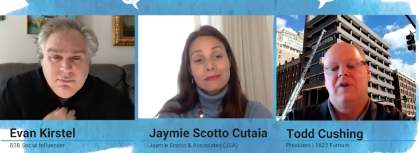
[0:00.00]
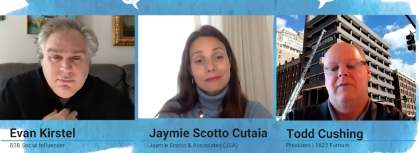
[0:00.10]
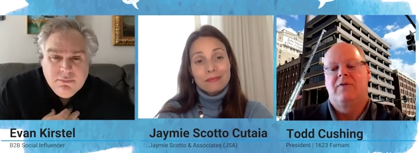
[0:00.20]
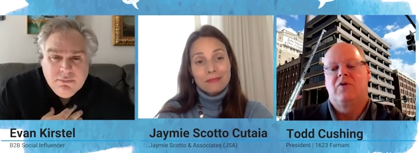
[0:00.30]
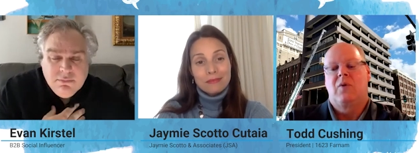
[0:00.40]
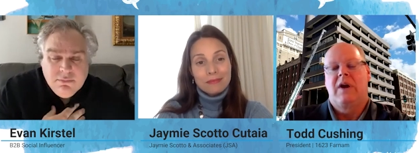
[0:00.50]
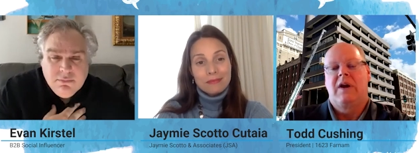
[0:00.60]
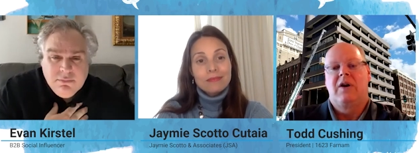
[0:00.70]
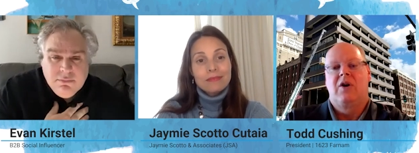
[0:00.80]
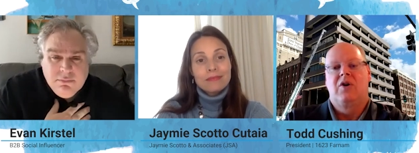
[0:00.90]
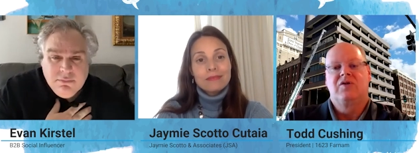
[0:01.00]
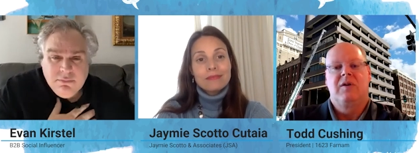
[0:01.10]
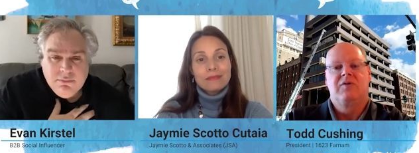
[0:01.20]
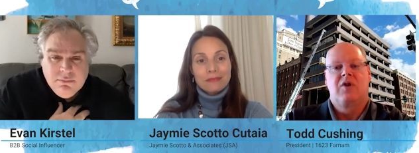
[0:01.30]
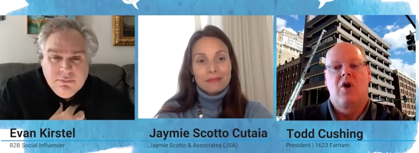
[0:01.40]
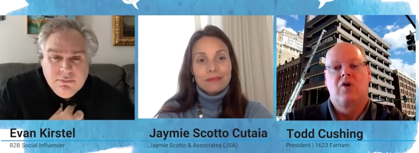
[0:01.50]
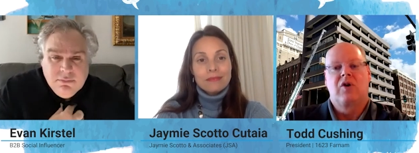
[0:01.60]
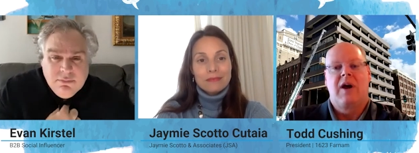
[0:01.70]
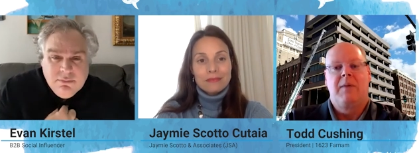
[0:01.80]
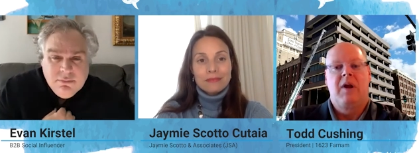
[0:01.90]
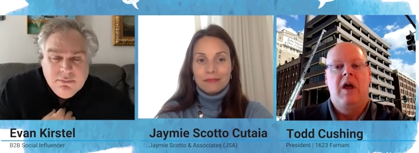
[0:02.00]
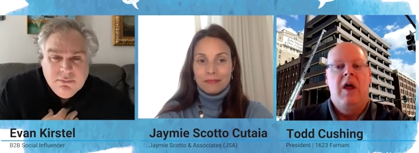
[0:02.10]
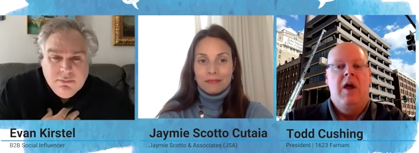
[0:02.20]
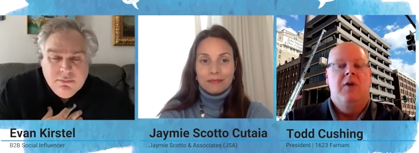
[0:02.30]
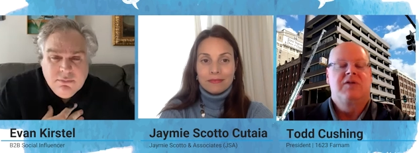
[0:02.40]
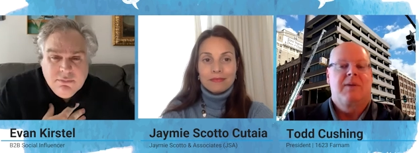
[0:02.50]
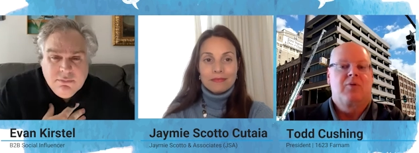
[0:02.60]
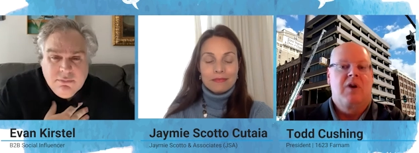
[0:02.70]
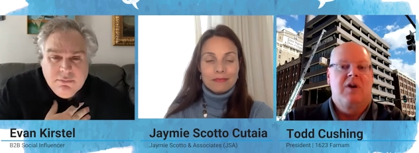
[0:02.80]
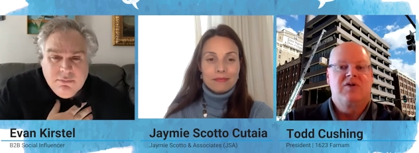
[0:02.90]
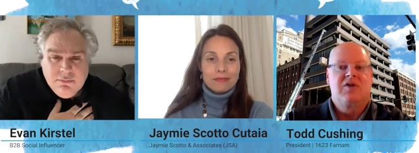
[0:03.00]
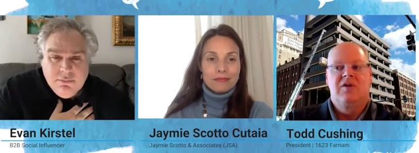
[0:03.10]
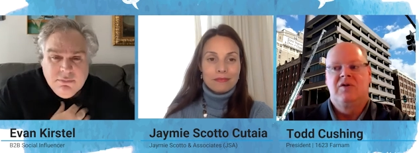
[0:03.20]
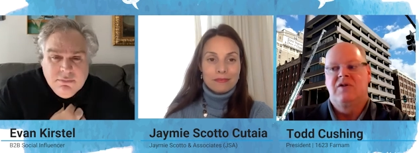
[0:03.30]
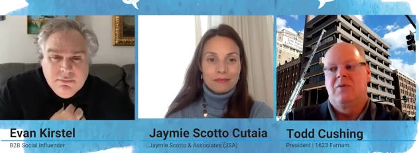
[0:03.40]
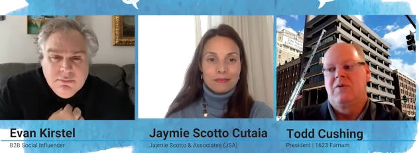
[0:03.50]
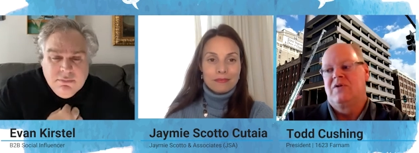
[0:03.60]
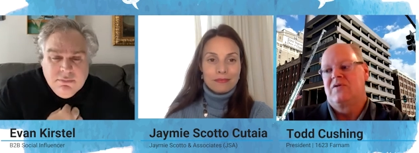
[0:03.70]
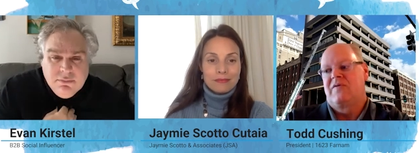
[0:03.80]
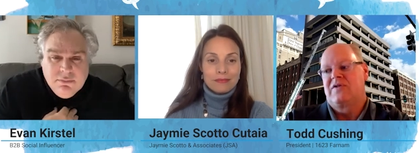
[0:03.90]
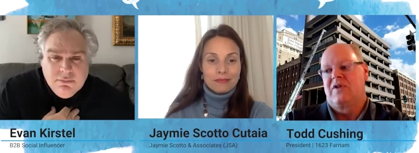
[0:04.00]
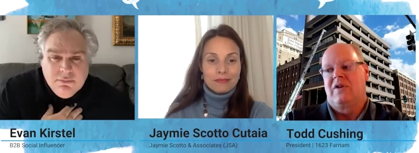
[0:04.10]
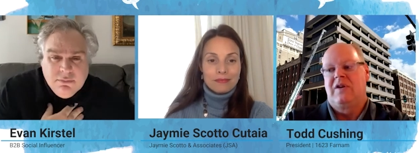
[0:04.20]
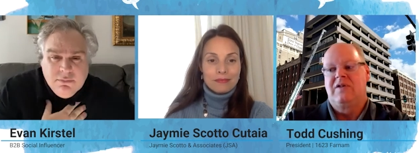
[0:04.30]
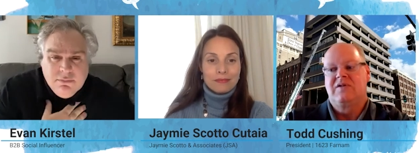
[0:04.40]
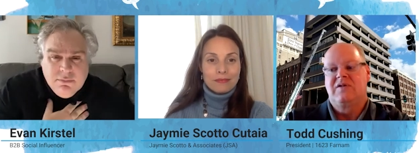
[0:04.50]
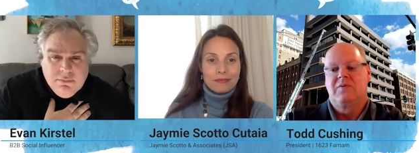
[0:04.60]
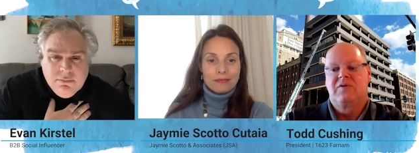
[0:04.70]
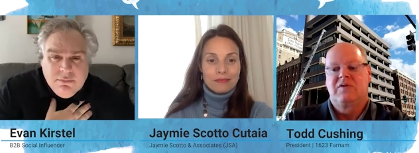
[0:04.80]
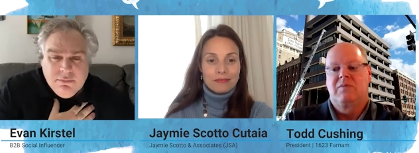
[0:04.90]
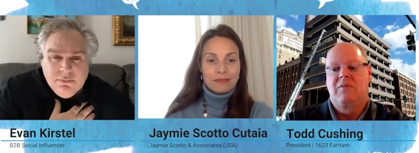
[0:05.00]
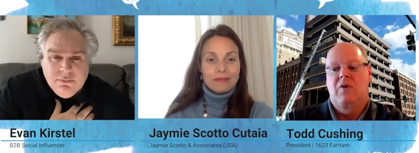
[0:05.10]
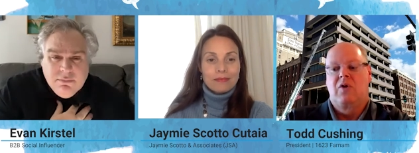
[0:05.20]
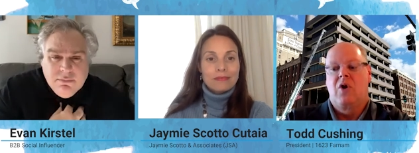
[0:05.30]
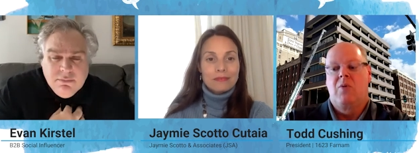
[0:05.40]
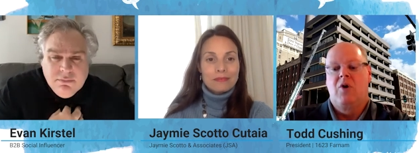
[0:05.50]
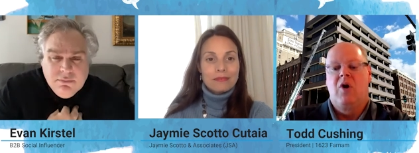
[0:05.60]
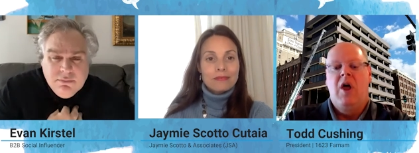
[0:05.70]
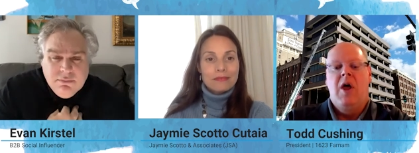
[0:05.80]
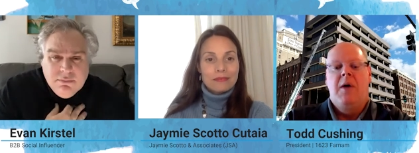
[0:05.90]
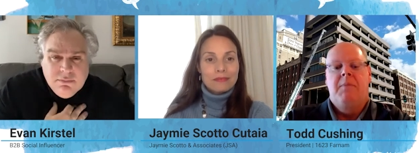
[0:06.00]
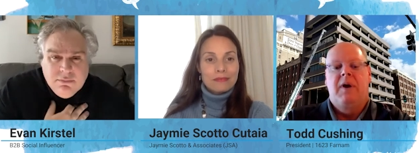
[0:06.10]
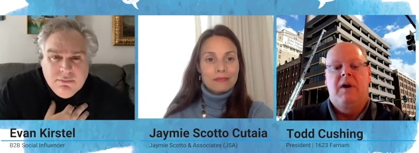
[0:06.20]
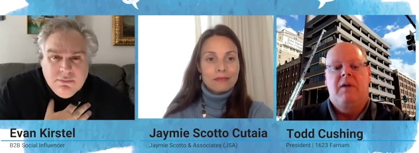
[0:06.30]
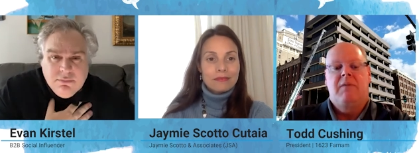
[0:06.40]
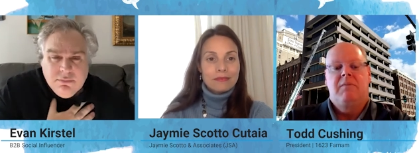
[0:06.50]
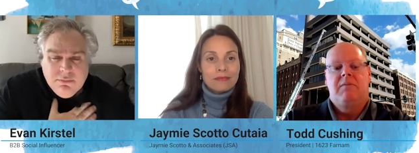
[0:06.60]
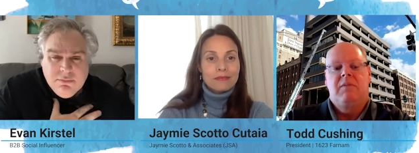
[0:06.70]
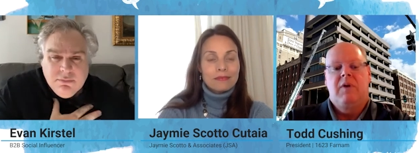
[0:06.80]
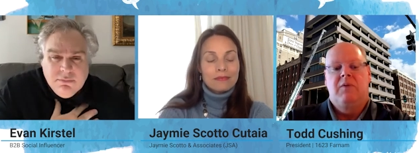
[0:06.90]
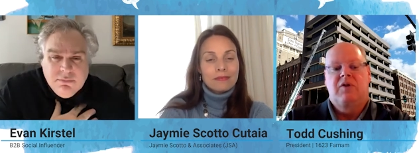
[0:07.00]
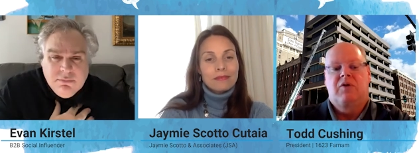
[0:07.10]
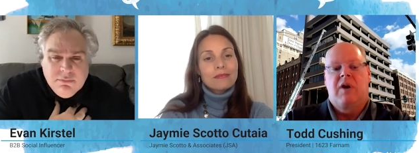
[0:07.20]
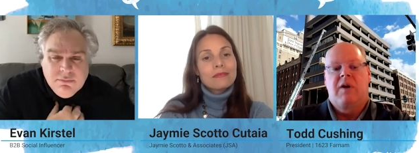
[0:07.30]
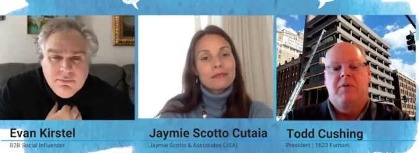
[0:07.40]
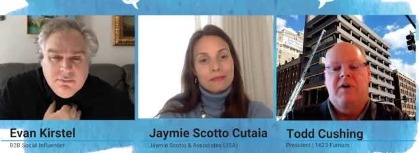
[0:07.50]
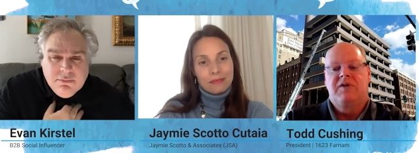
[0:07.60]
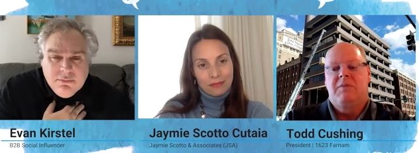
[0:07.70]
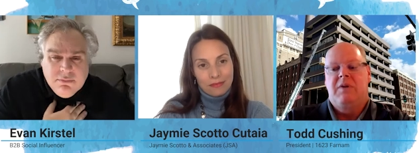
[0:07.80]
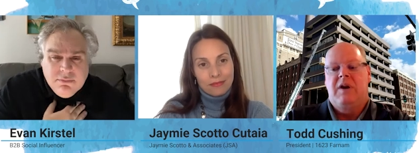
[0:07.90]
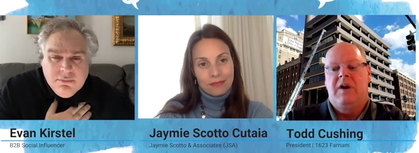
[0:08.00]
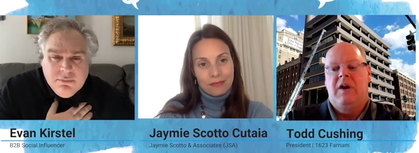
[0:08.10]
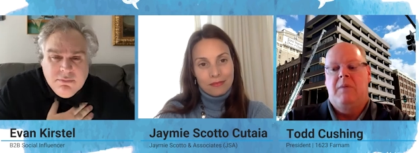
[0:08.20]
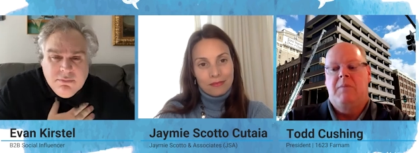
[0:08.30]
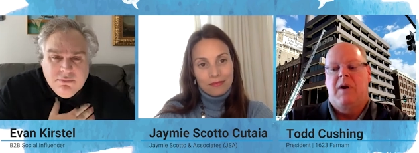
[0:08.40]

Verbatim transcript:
Speaker 1: Data for 28 years, and that was a long time. And it was operations, it was facilities, it was you know global, but it was a great place to be.